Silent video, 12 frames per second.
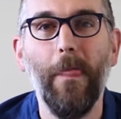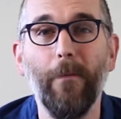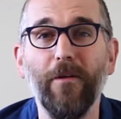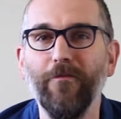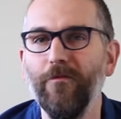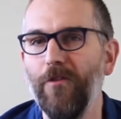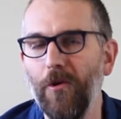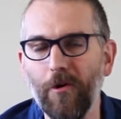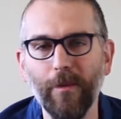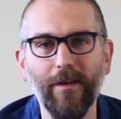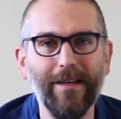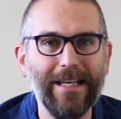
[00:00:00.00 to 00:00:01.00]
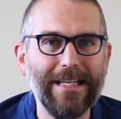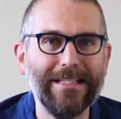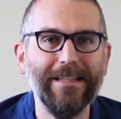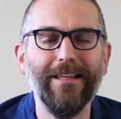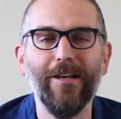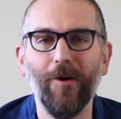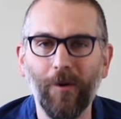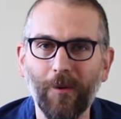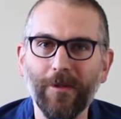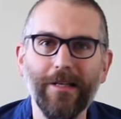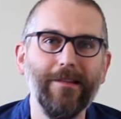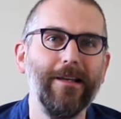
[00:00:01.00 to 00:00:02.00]
But vulnerability isn't the
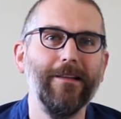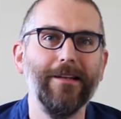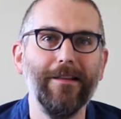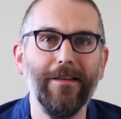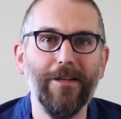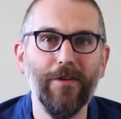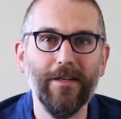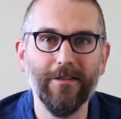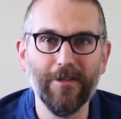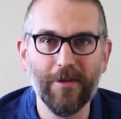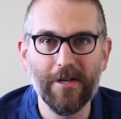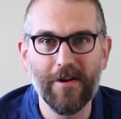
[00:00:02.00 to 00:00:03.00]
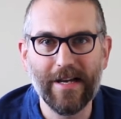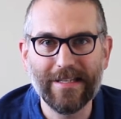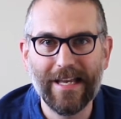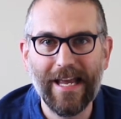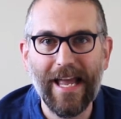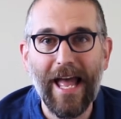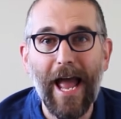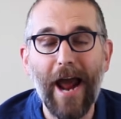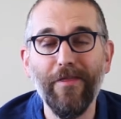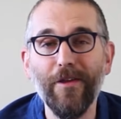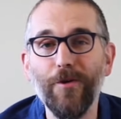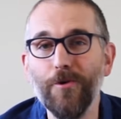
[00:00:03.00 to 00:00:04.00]
only thing that I think you need to do in your essay.
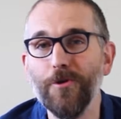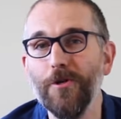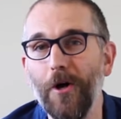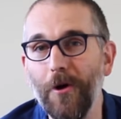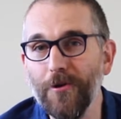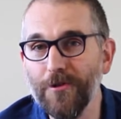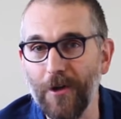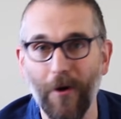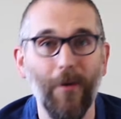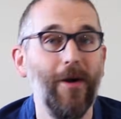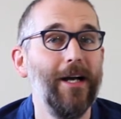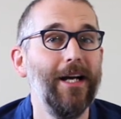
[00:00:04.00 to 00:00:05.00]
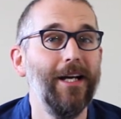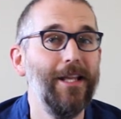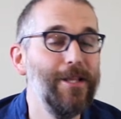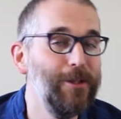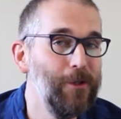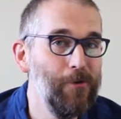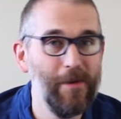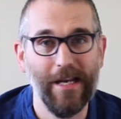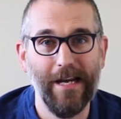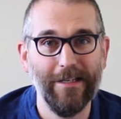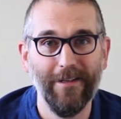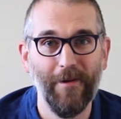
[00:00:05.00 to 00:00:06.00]
I think you should also
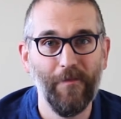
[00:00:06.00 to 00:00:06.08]
illuminate.